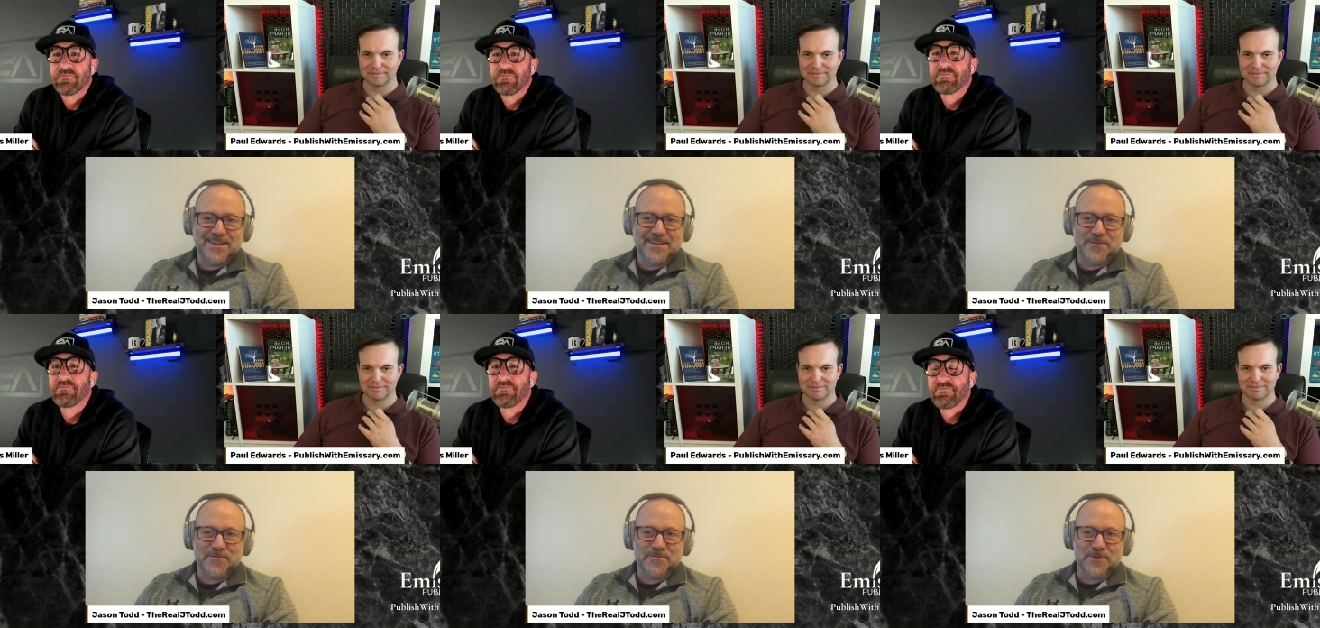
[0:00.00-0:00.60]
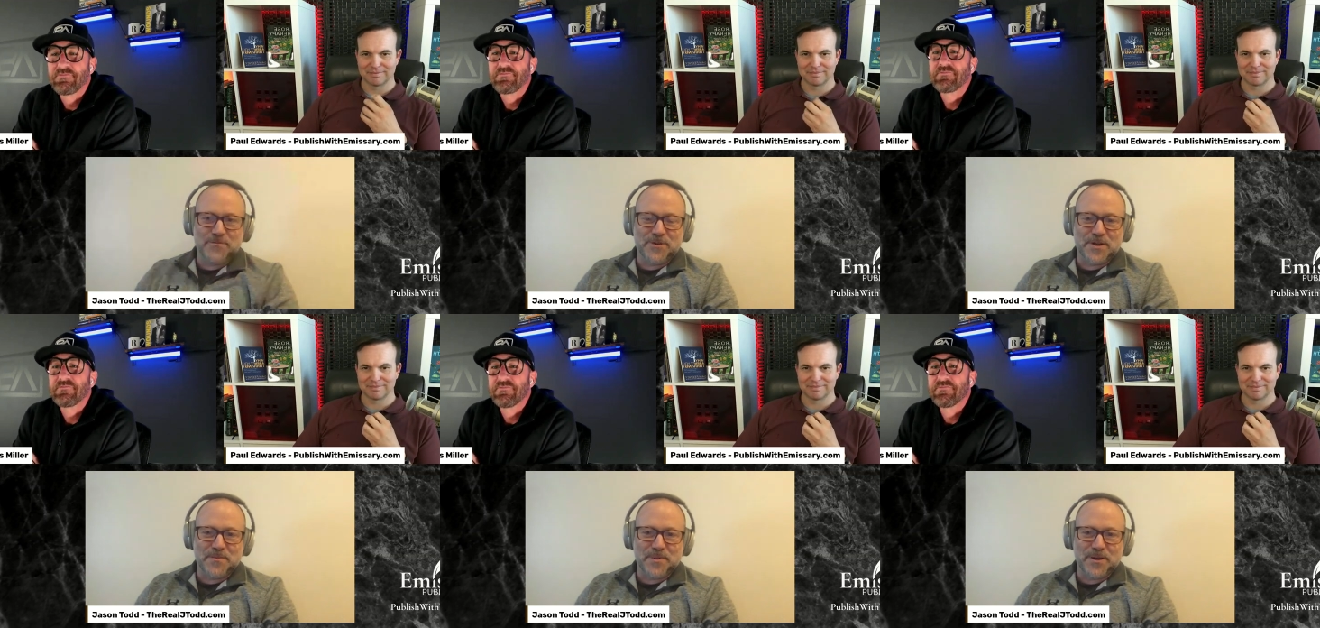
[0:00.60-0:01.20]
Speaker 1: You you've
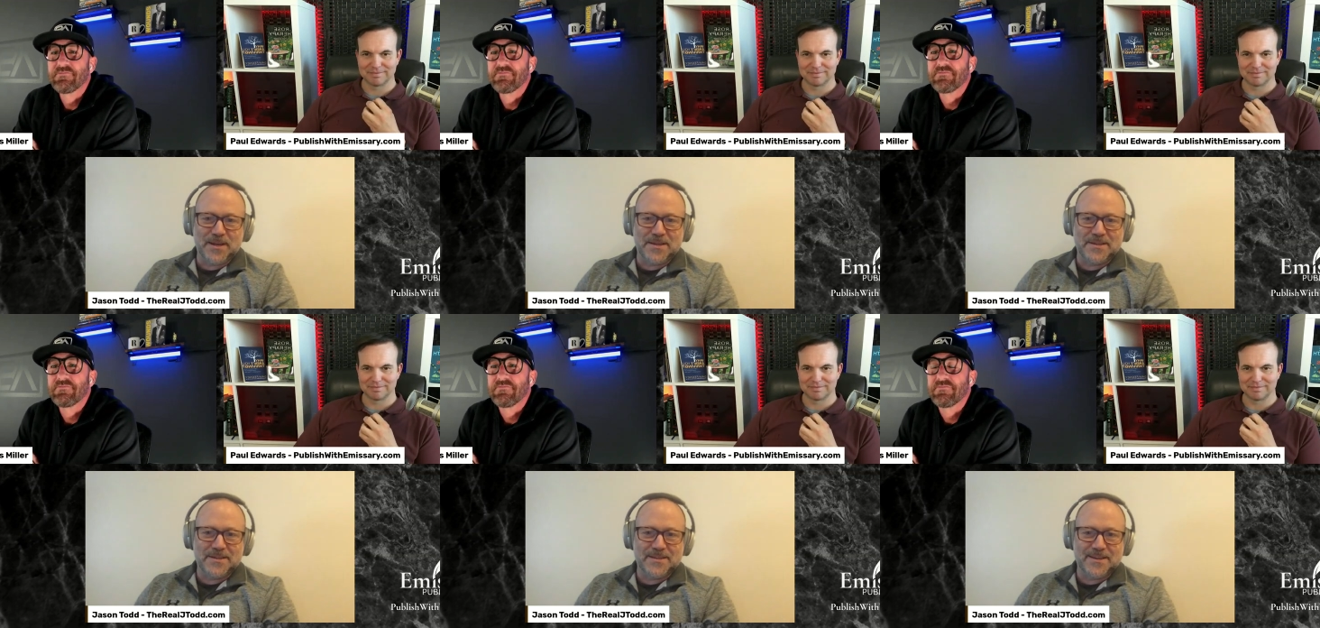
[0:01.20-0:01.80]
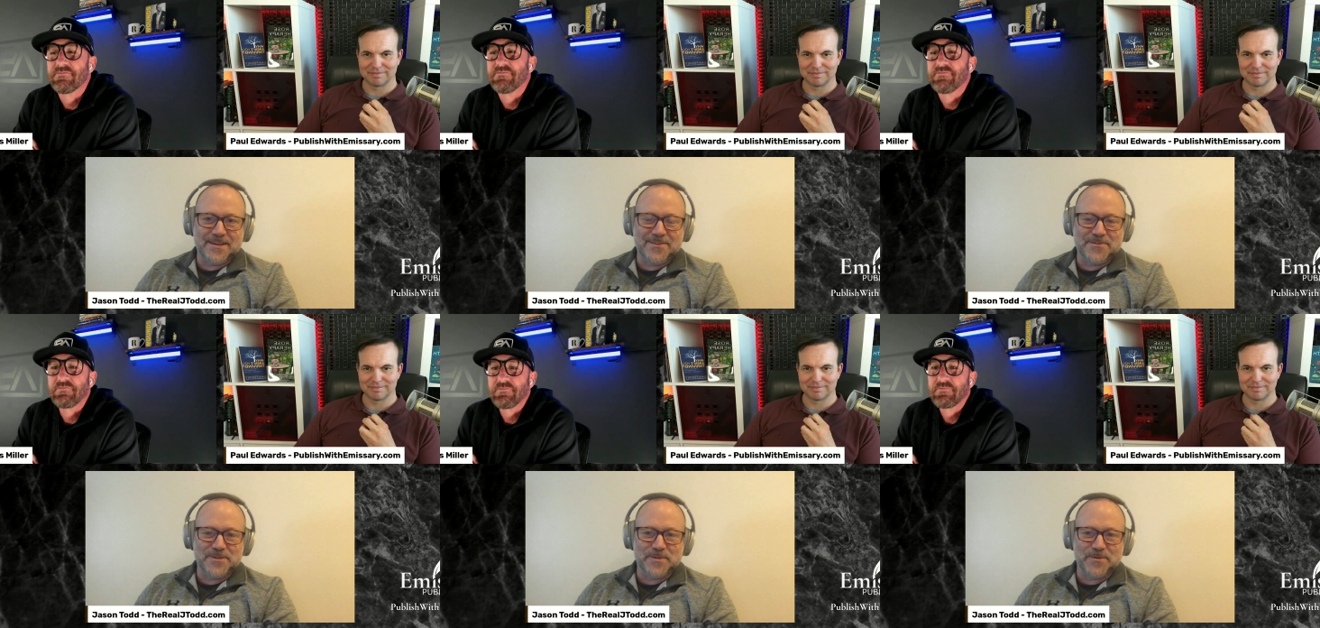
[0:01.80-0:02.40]
written a book and you
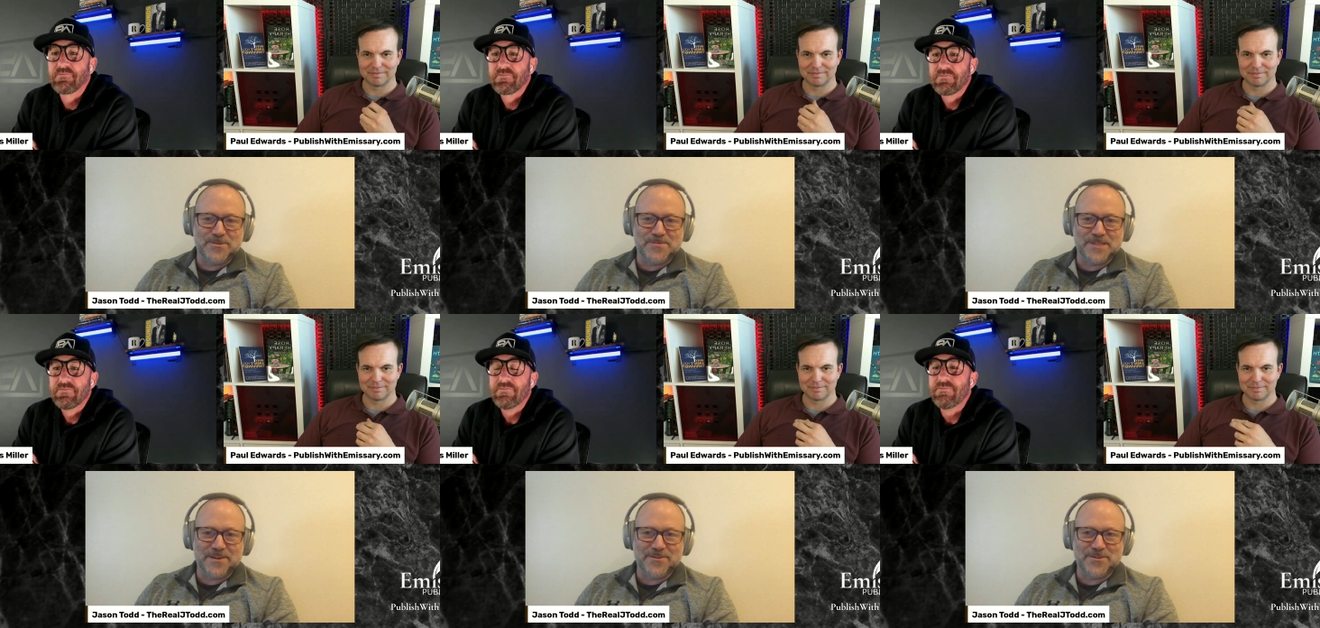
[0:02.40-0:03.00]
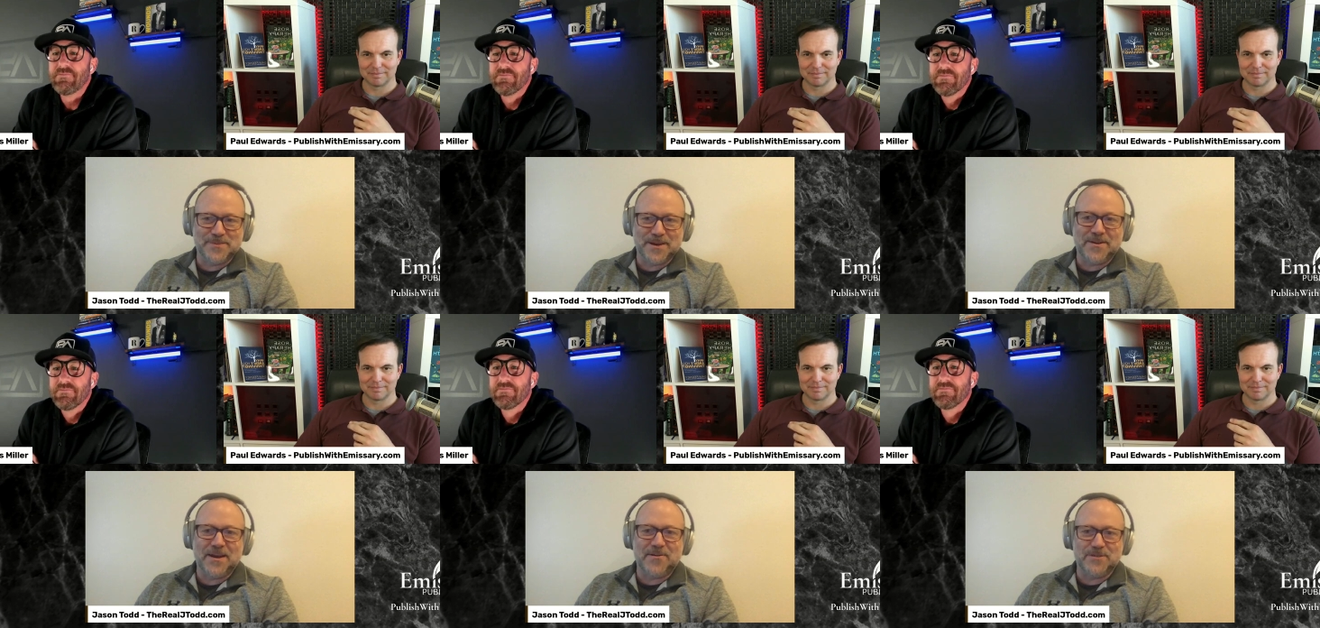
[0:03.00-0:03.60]
exposed some secrets about
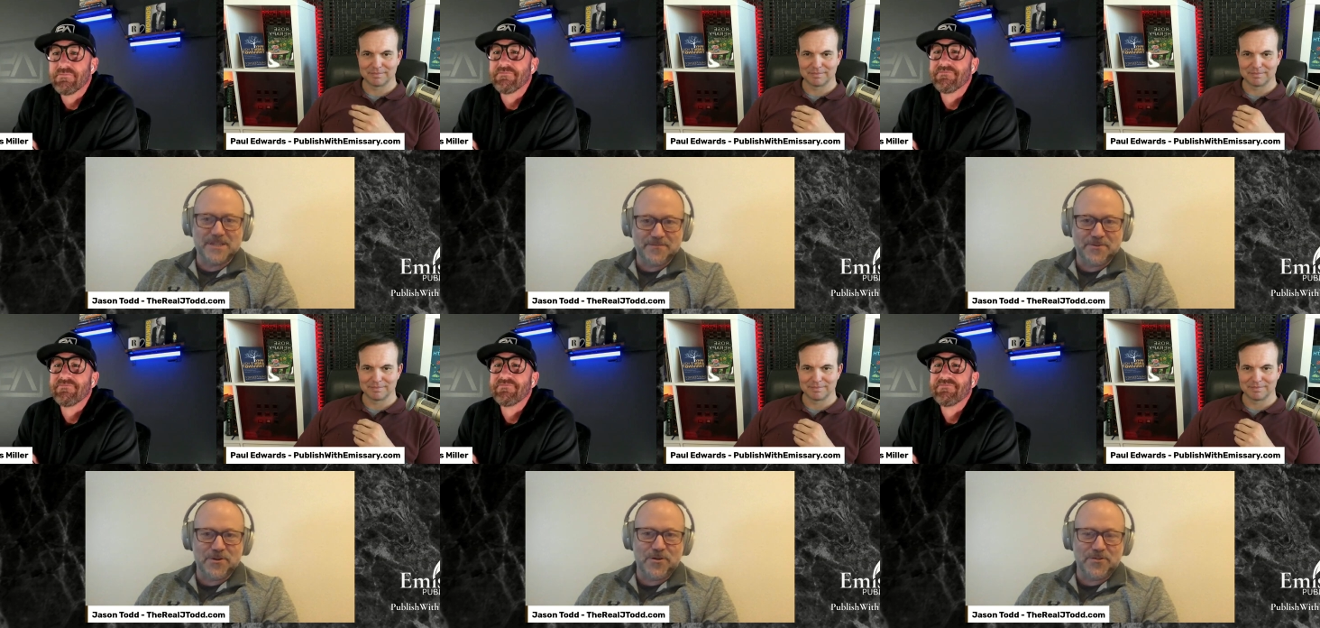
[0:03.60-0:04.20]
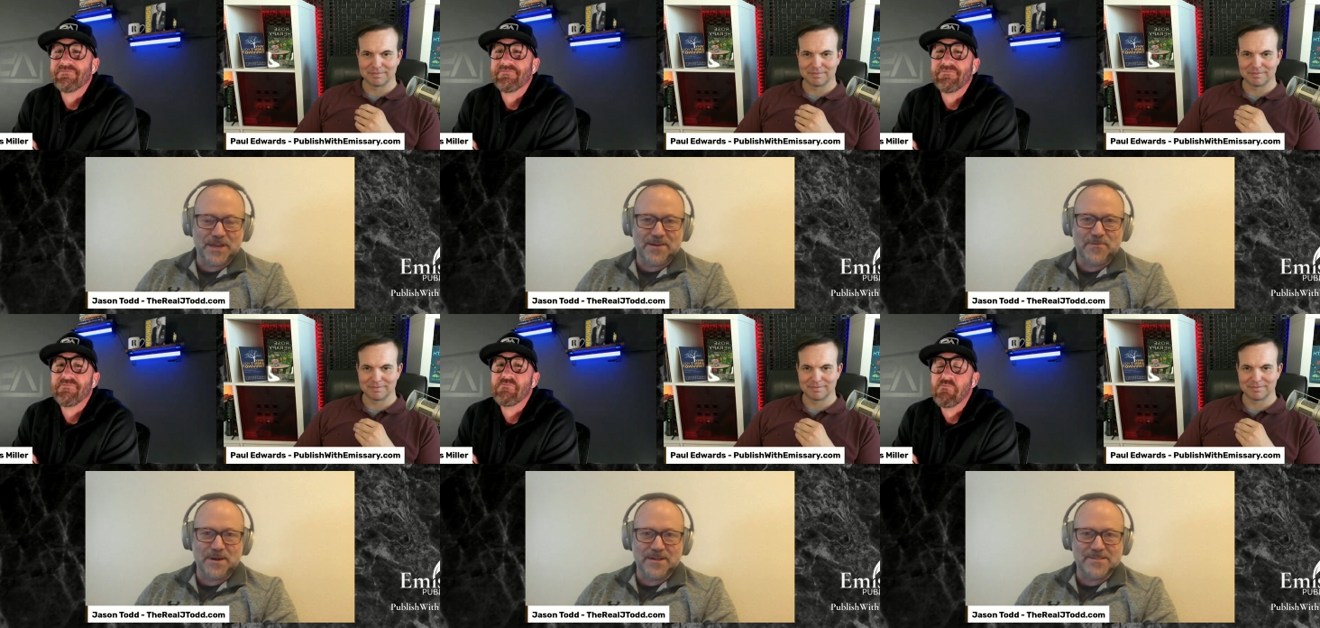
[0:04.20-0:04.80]
how difficult that
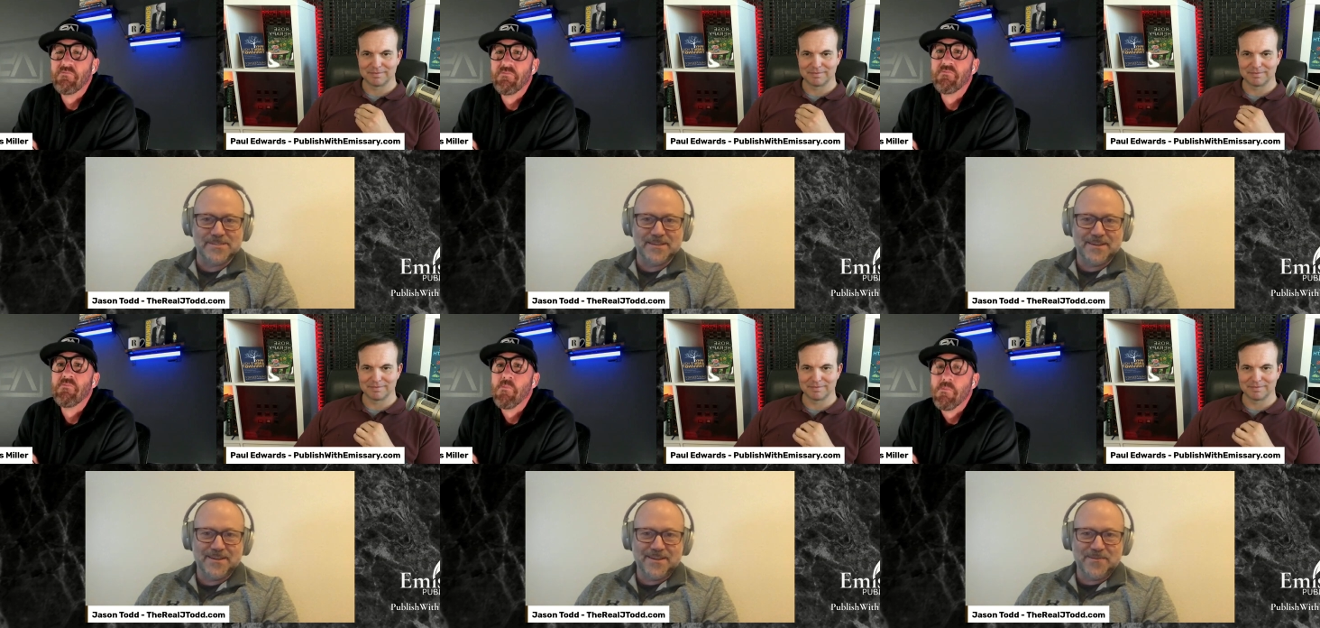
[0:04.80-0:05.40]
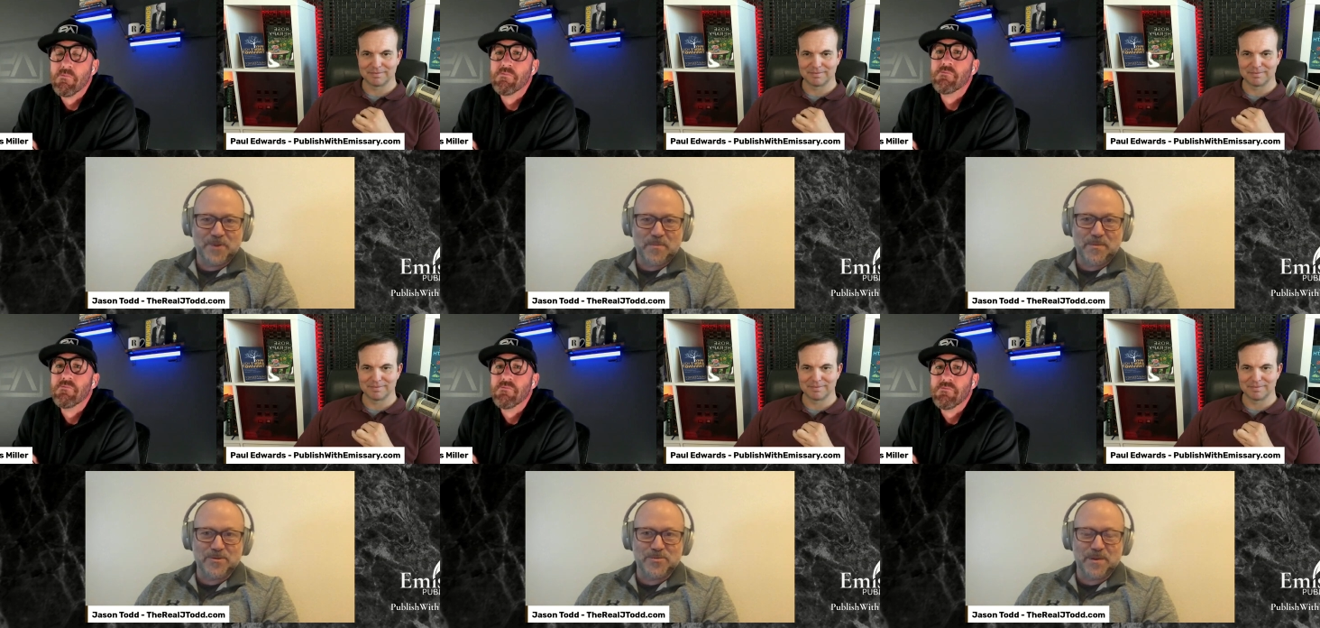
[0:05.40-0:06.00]
was, why
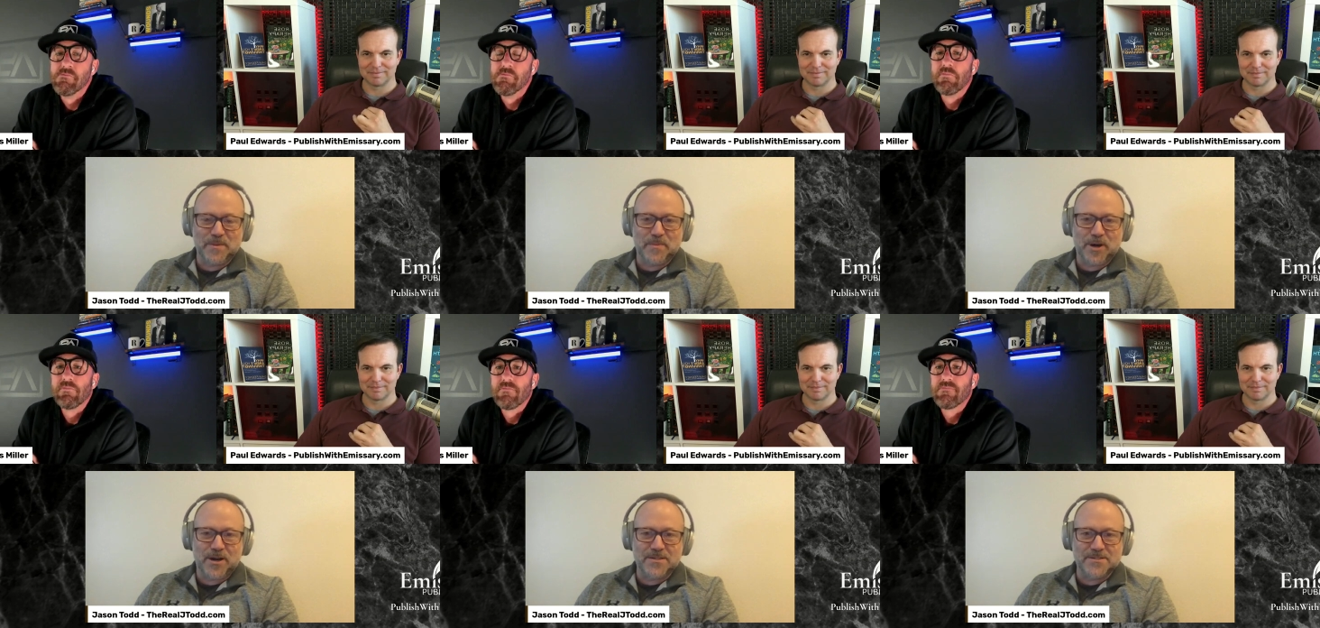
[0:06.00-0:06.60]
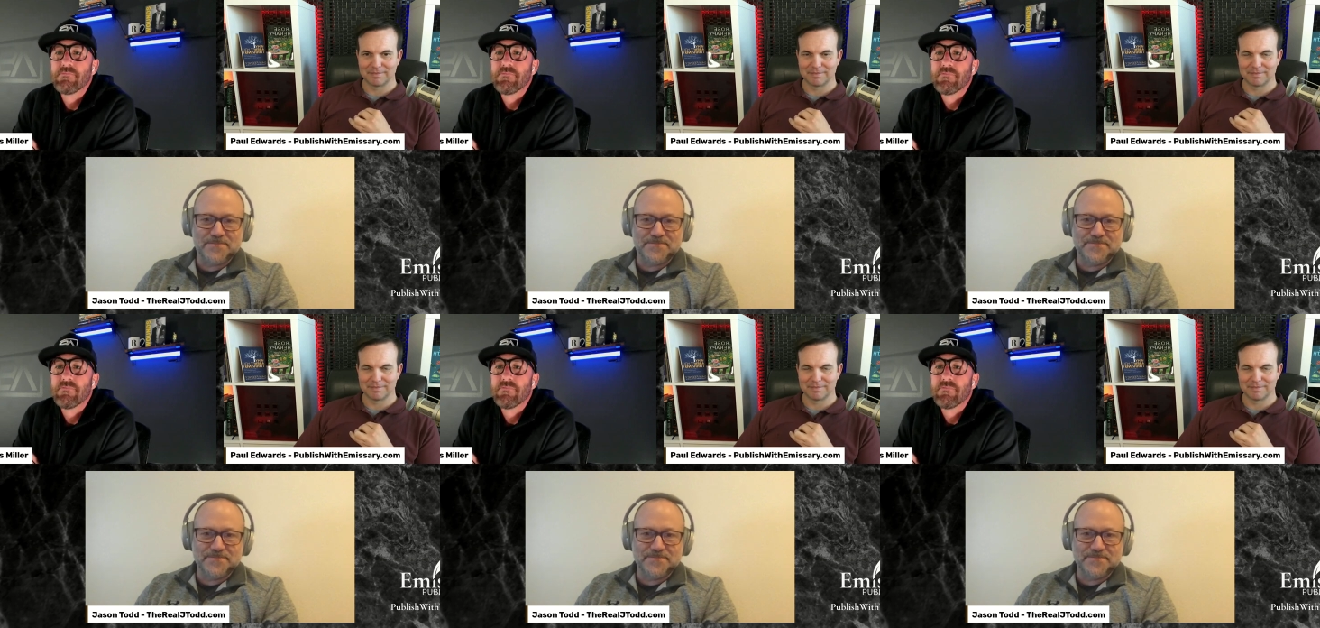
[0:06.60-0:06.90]
people should maybe pause.